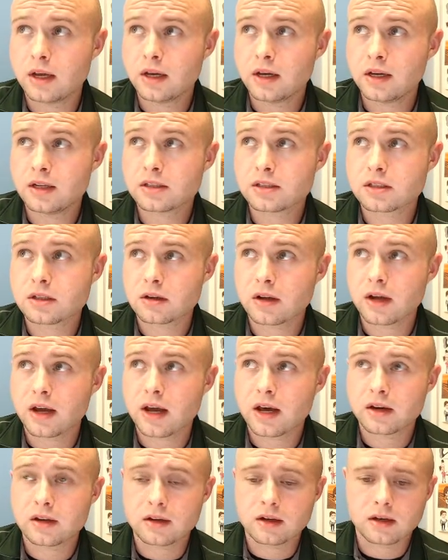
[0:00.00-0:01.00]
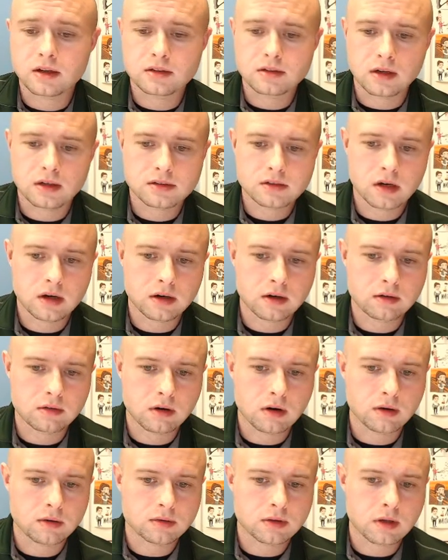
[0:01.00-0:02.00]
it still had a ton of
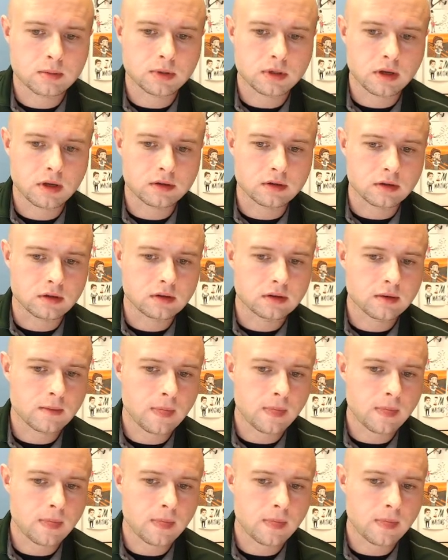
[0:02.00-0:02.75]
growth, up another,